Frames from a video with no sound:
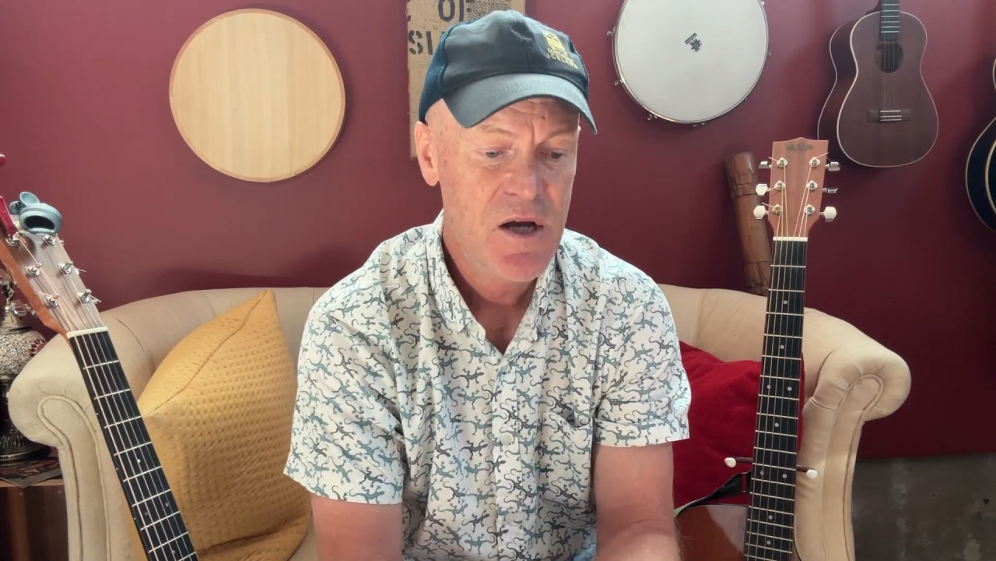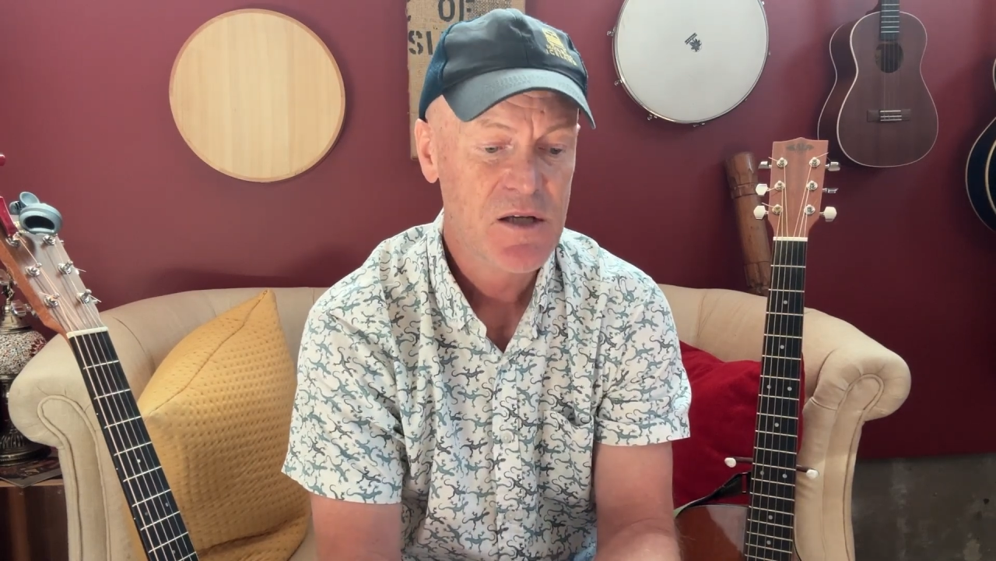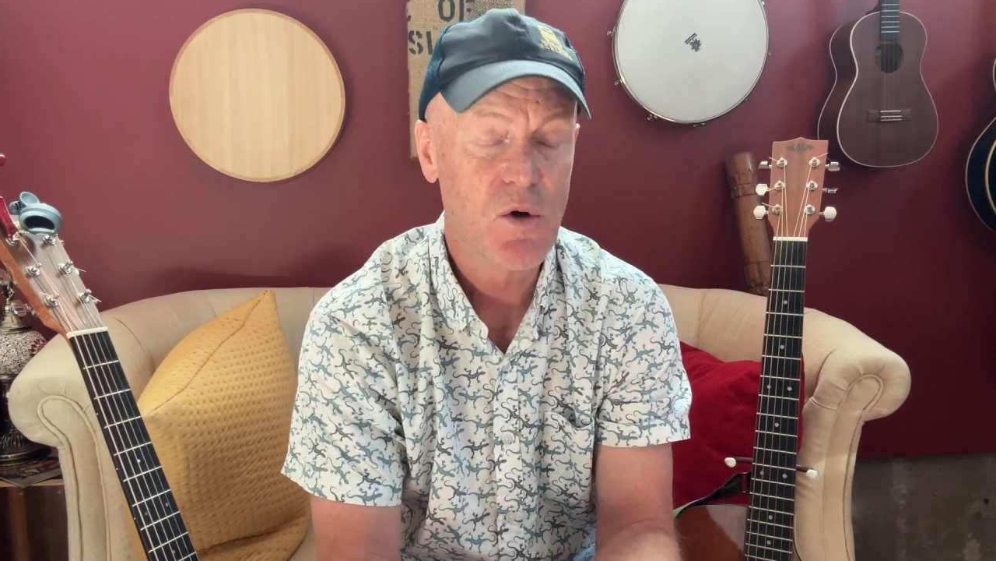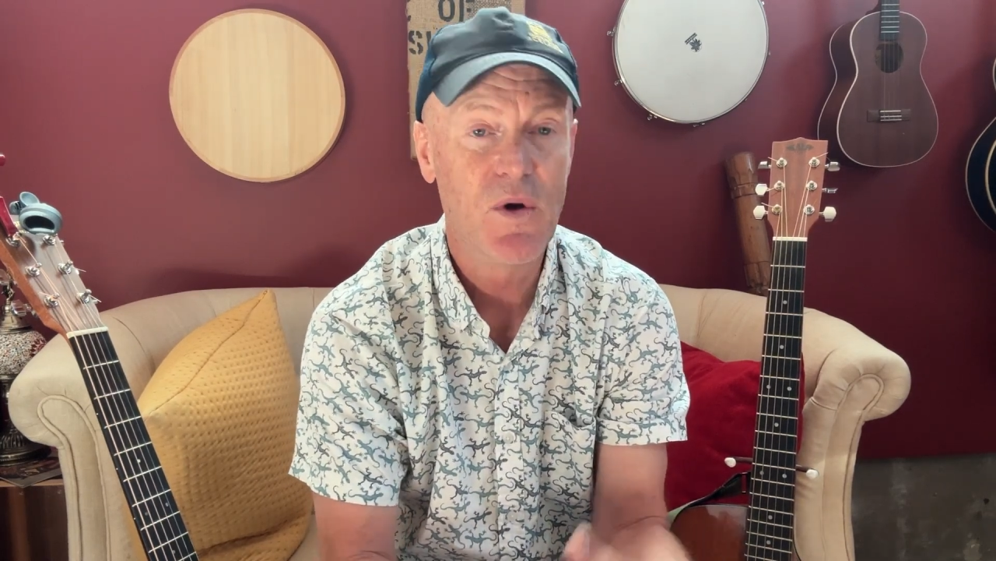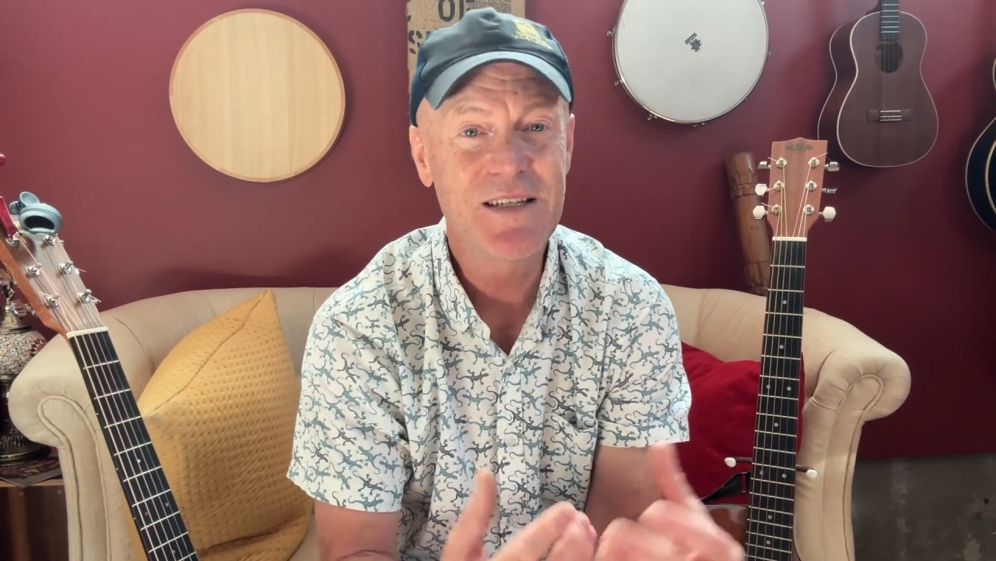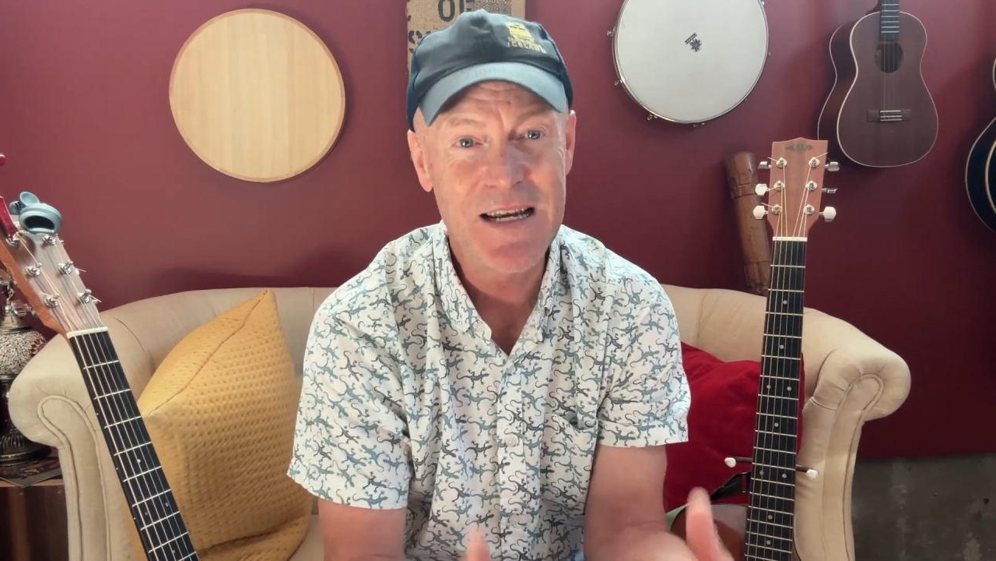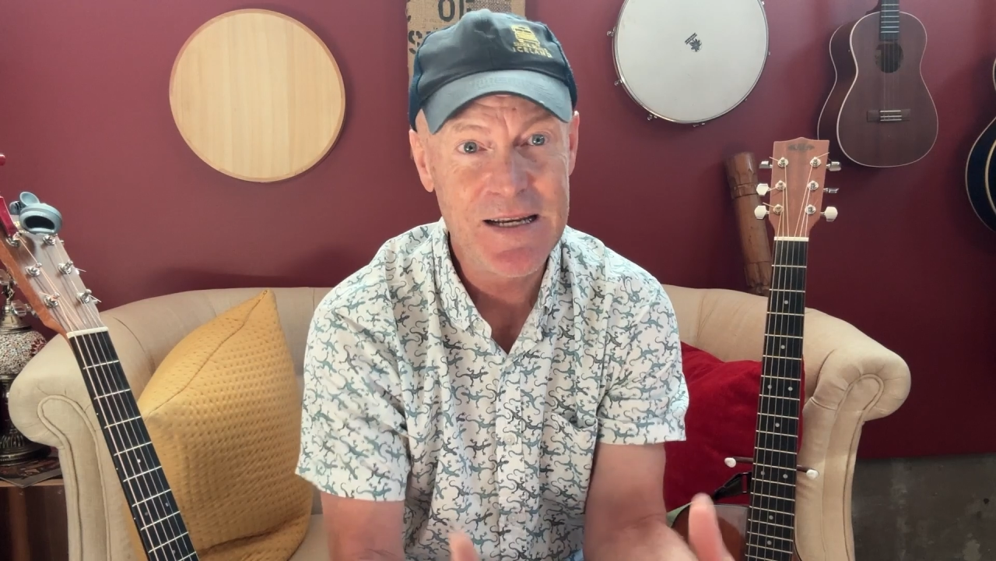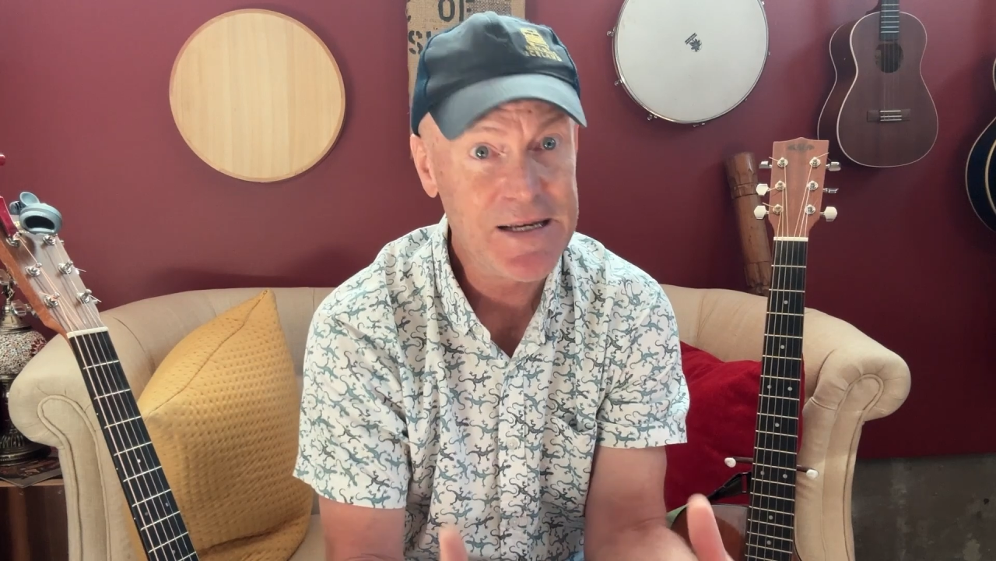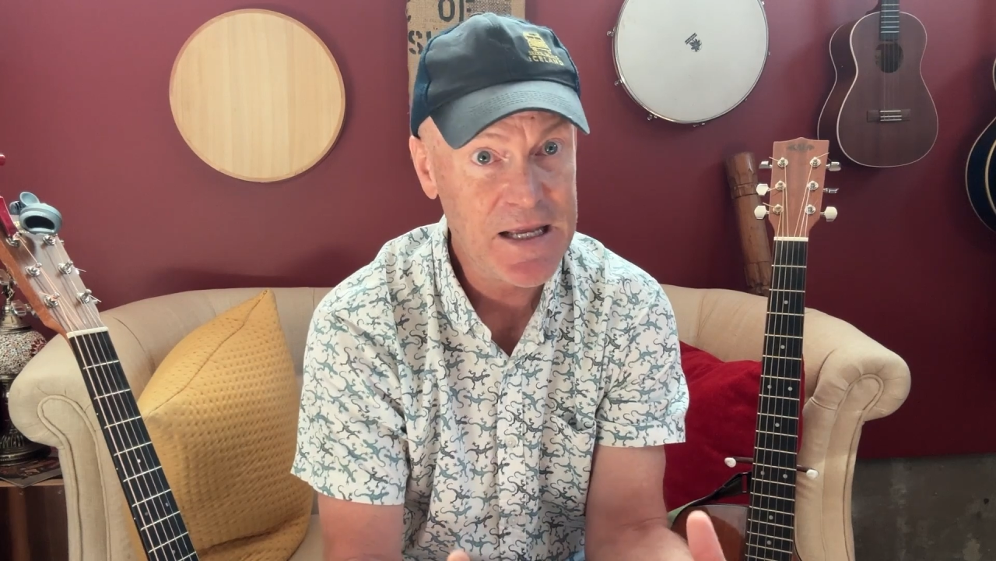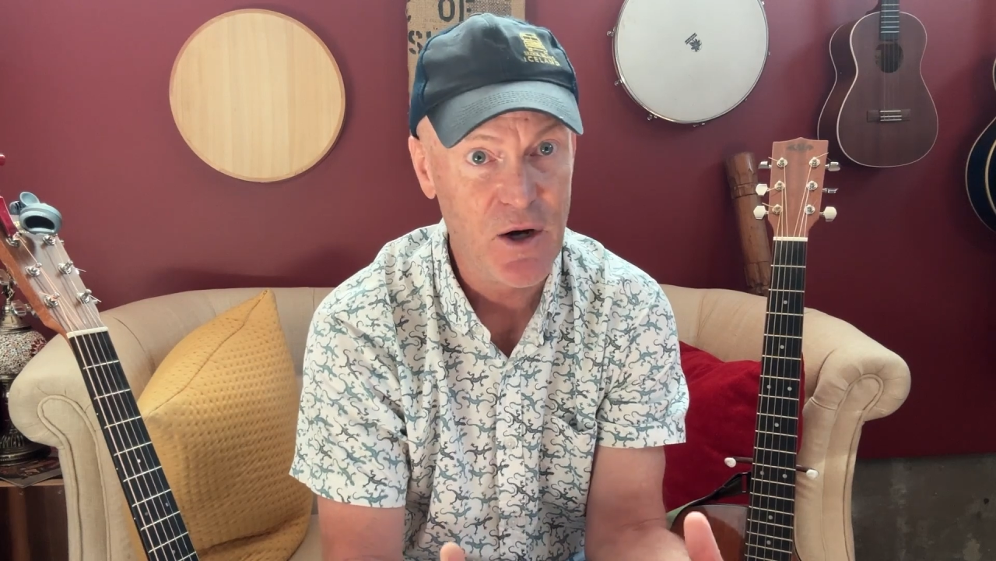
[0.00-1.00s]
So once I
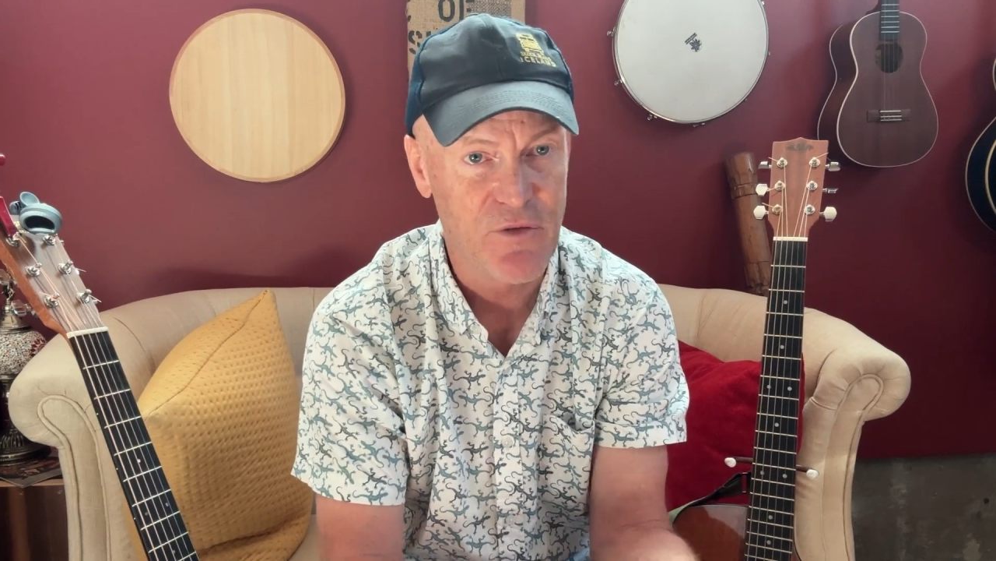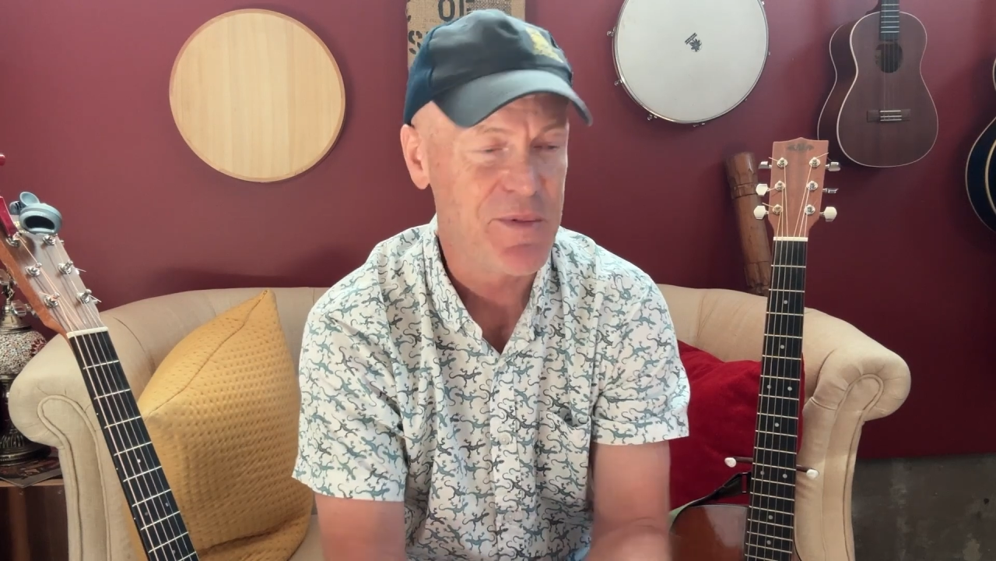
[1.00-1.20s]
did get over